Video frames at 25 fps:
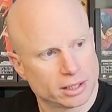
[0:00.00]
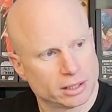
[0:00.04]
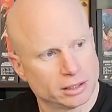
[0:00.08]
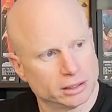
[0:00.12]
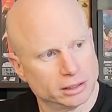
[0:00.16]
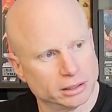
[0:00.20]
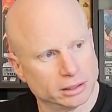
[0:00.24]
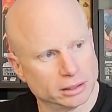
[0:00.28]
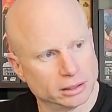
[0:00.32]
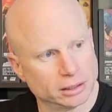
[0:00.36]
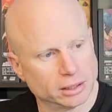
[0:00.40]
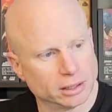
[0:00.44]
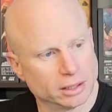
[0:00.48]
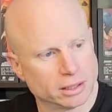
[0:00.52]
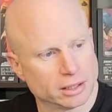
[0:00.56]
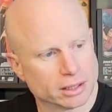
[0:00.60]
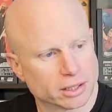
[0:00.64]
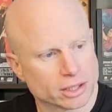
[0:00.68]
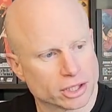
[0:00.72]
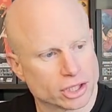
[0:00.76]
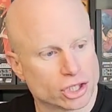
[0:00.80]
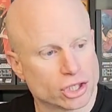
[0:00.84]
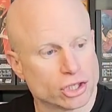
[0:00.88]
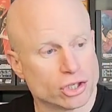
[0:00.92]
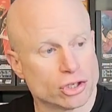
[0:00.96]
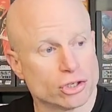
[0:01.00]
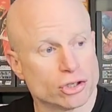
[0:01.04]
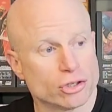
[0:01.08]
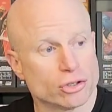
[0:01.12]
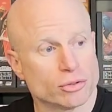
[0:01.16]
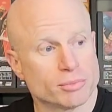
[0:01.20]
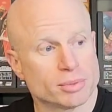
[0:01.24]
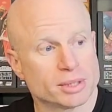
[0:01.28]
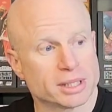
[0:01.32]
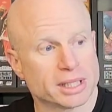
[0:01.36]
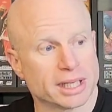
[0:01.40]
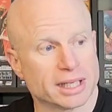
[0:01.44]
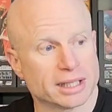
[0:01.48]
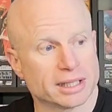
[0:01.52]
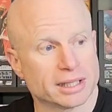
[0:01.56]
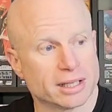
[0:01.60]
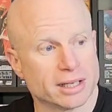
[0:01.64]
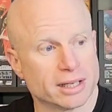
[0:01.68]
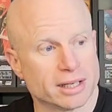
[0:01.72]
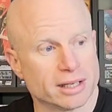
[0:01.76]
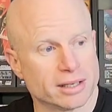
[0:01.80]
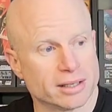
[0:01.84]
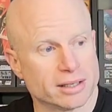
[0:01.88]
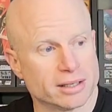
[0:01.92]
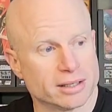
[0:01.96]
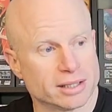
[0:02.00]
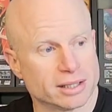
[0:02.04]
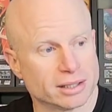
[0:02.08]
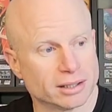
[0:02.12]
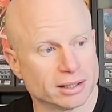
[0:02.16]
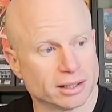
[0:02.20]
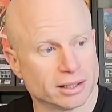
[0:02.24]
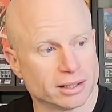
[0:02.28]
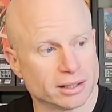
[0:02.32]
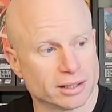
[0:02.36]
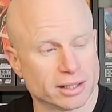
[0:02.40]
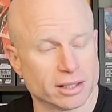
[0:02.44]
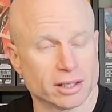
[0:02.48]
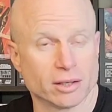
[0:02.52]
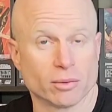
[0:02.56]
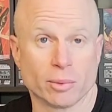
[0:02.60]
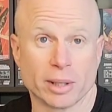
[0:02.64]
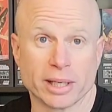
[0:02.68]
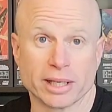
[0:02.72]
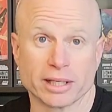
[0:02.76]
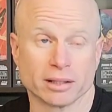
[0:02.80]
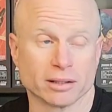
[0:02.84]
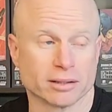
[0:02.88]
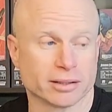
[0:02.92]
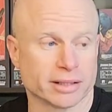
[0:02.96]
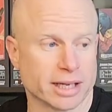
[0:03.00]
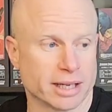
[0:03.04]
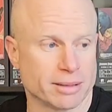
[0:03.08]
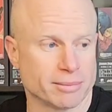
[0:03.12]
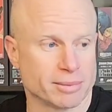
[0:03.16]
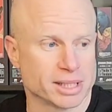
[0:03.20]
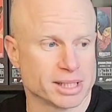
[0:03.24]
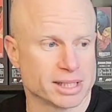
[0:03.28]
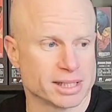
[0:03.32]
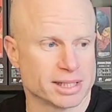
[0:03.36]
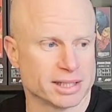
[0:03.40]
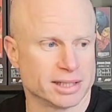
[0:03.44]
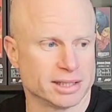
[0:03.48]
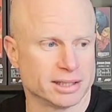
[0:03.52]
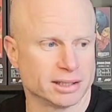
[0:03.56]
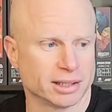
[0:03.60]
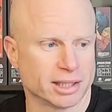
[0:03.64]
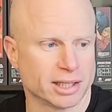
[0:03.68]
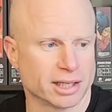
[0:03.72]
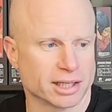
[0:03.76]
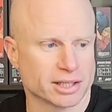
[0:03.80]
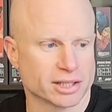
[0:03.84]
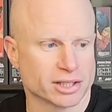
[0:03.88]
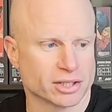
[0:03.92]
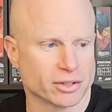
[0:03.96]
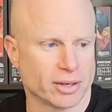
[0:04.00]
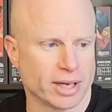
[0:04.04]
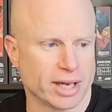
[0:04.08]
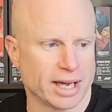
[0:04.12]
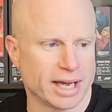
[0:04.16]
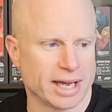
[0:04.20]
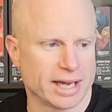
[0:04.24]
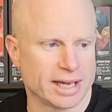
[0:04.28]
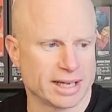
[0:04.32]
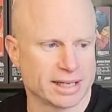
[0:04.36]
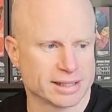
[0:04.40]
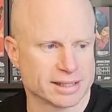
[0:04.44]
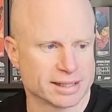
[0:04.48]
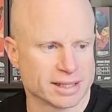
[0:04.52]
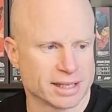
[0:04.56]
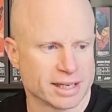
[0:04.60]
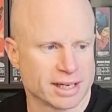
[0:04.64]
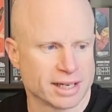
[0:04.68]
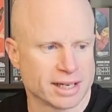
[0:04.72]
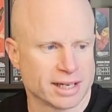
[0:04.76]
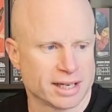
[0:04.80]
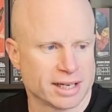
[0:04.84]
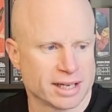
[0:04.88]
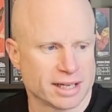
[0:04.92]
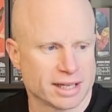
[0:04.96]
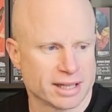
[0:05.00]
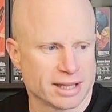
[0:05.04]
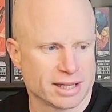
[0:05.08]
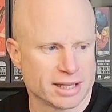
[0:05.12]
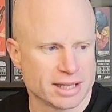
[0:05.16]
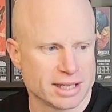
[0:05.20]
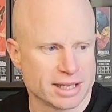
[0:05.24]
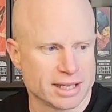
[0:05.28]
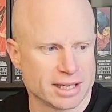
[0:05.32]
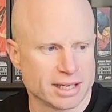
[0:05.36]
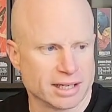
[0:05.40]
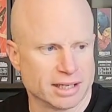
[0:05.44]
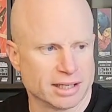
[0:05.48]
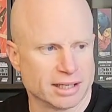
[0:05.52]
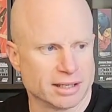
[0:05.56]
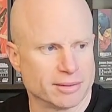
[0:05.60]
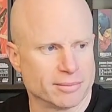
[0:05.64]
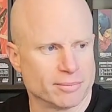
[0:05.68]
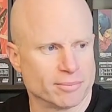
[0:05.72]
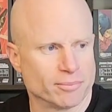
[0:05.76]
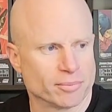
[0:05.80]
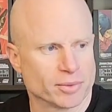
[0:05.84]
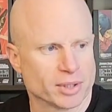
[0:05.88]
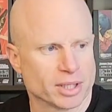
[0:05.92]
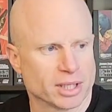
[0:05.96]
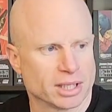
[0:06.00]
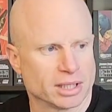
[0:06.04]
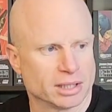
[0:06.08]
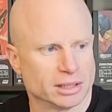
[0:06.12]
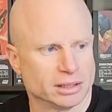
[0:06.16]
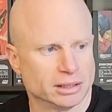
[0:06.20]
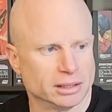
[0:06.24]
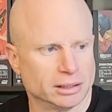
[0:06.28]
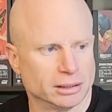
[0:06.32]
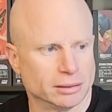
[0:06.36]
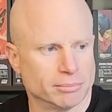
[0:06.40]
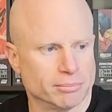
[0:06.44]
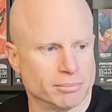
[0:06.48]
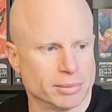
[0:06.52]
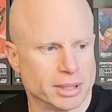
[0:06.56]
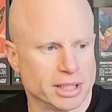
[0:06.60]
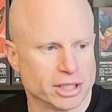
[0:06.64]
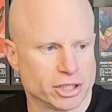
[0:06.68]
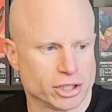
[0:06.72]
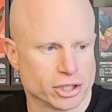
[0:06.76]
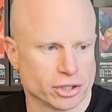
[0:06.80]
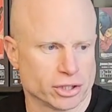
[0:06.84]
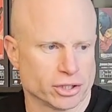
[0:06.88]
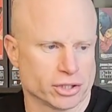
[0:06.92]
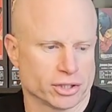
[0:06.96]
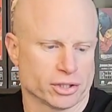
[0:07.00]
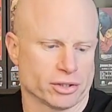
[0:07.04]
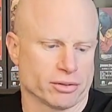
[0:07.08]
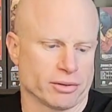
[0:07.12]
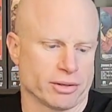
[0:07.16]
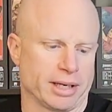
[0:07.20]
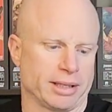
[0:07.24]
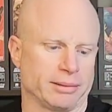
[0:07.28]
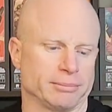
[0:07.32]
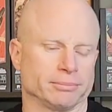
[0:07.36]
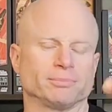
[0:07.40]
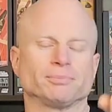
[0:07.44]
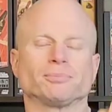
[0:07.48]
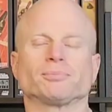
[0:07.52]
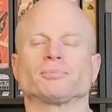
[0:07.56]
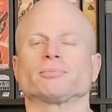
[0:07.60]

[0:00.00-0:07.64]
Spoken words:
little cubes in the regular game. This is the deluxe, so it has the little miniatures, right?